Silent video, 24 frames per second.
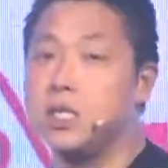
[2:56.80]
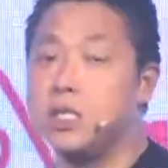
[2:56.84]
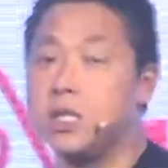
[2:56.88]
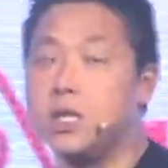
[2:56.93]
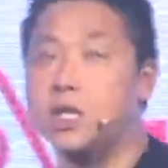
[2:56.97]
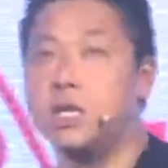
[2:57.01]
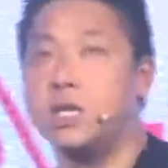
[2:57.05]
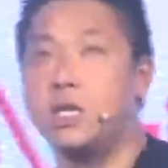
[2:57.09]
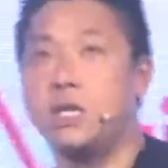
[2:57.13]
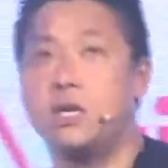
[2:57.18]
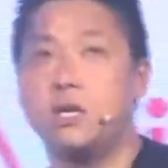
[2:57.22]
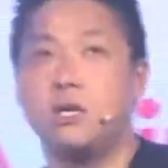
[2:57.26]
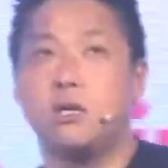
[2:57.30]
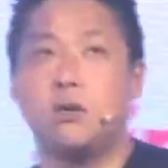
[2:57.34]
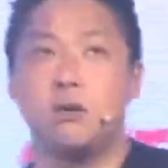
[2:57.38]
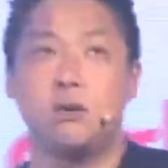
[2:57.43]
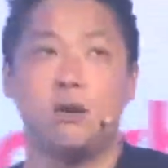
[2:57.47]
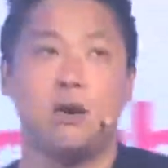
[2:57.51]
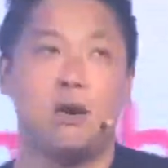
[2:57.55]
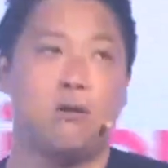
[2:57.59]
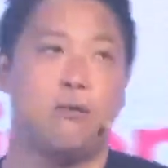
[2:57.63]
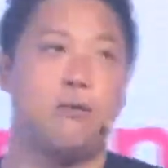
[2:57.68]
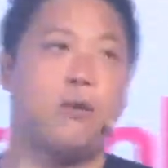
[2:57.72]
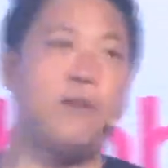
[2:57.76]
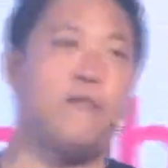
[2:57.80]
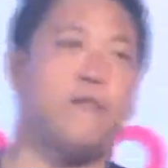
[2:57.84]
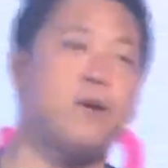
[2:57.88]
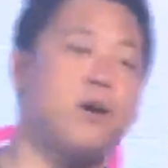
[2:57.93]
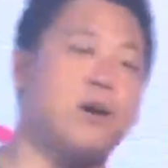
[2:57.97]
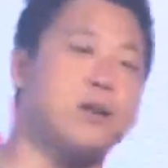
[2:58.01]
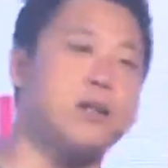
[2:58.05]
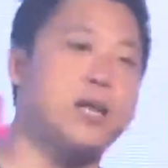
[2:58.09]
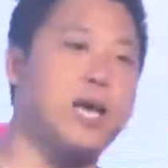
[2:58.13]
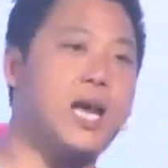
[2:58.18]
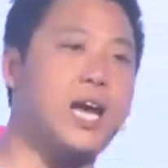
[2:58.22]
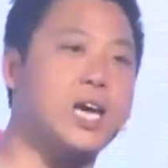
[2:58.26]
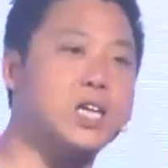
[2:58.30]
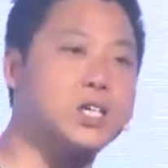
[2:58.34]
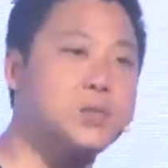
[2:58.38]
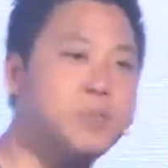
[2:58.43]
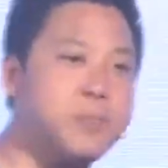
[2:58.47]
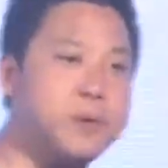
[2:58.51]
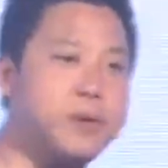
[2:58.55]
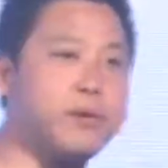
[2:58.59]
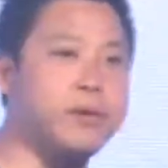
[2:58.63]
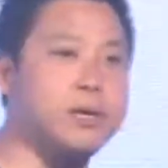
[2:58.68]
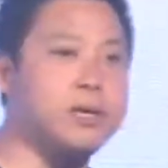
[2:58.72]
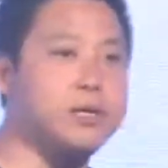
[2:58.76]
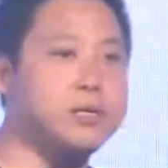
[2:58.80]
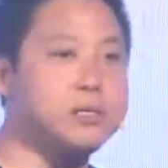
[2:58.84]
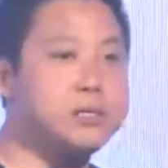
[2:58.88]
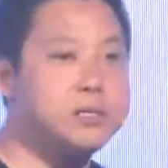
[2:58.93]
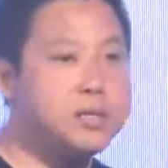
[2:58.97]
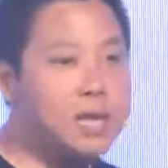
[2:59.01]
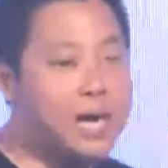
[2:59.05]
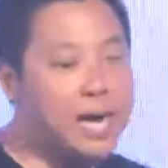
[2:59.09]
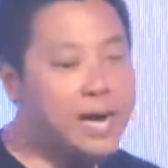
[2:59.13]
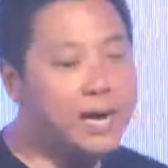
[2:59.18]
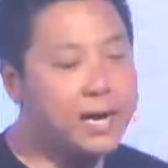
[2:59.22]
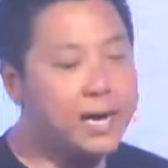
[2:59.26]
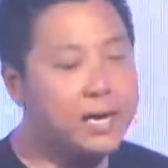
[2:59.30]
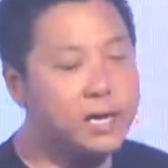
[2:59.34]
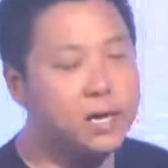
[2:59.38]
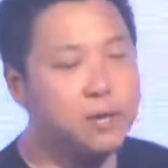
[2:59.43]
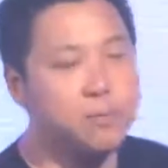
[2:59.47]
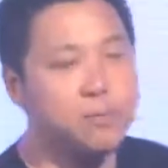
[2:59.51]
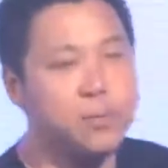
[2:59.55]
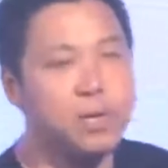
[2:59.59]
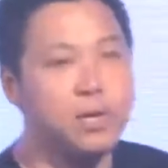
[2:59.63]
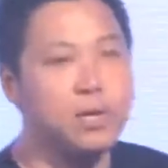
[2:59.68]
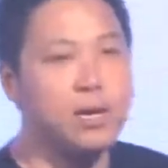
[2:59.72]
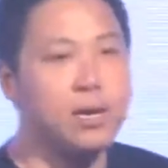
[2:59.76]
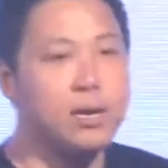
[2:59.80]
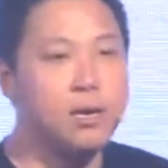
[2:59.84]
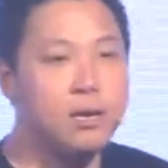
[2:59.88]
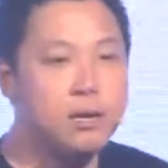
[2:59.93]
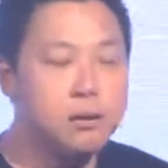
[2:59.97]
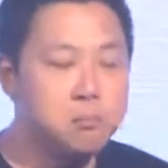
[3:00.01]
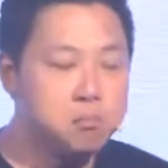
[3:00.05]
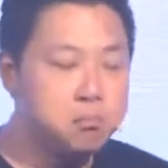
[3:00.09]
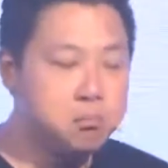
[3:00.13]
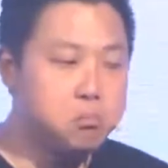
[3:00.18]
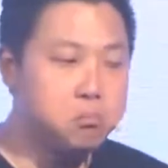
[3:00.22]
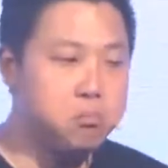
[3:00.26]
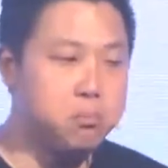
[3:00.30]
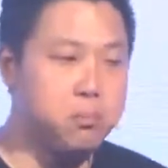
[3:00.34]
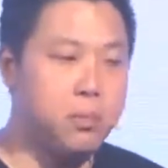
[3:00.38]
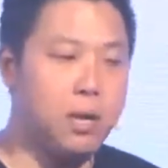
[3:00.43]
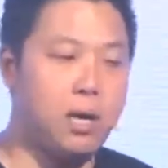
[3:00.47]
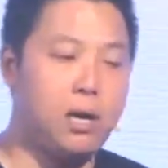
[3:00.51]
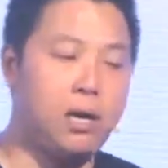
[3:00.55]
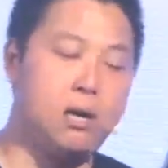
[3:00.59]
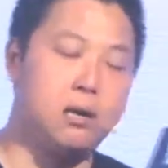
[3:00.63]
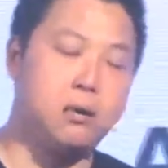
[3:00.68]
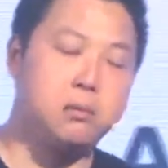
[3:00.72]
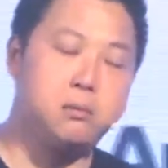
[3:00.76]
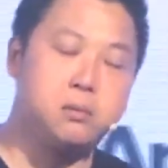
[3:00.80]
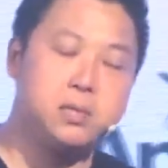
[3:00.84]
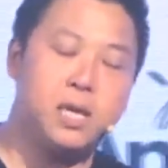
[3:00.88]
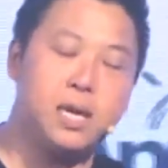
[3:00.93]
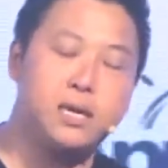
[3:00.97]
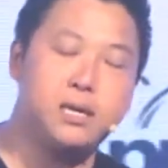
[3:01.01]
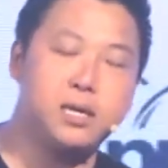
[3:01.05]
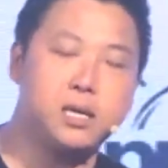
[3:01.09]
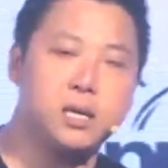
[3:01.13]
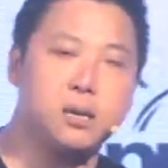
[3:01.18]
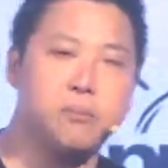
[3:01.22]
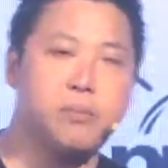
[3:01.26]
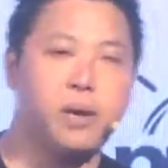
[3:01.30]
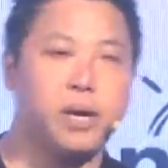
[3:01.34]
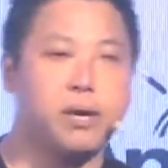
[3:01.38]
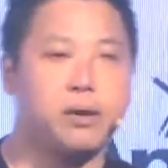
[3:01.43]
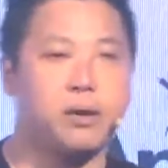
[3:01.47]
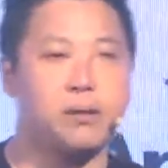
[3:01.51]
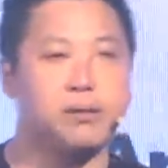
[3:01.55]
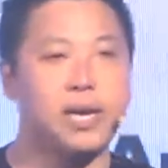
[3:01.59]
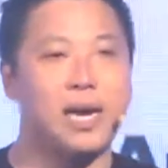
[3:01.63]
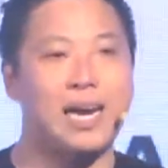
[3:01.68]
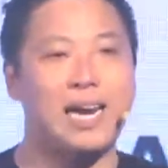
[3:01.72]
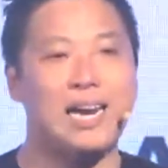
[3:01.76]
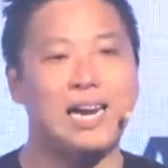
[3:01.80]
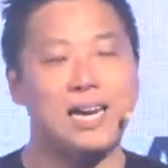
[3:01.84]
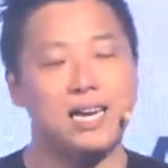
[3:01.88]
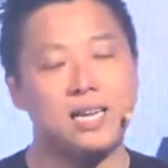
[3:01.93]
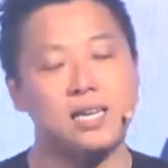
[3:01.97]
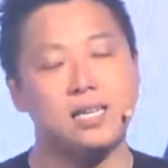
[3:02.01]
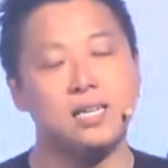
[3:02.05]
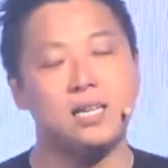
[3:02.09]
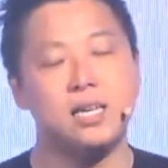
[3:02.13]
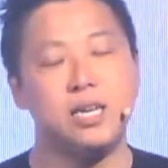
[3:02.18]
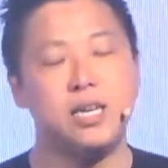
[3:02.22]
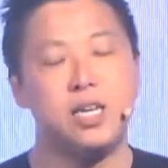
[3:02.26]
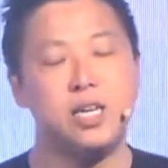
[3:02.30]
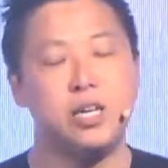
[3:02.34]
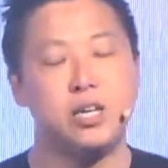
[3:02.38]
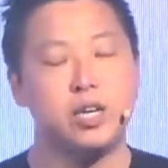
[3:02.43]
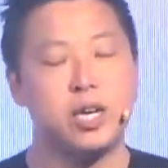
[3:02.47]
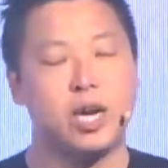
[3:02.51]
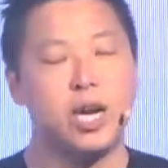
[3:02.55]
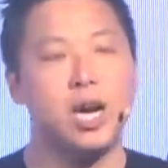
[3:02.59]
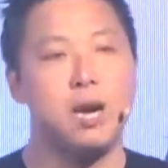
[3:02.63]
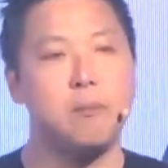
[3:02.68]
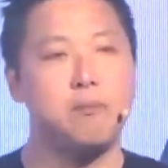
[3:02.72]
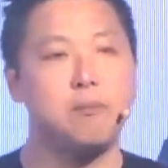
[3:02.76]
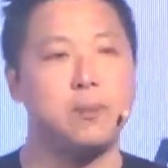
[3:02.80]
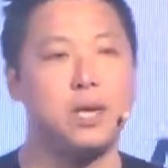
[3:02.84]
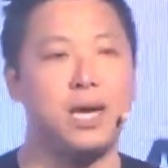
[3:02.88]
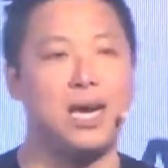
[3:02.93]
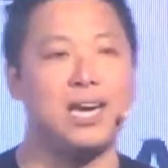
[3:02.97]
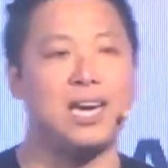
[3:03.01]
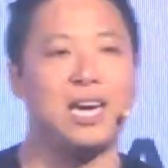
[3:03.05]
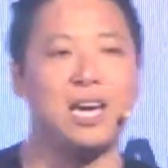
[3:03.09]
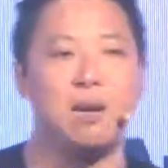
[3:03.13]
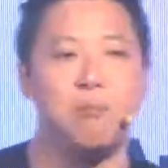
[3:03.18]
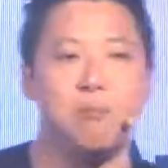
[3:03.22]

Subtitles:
So with all the experience, academy, technical background that I learned in UK, I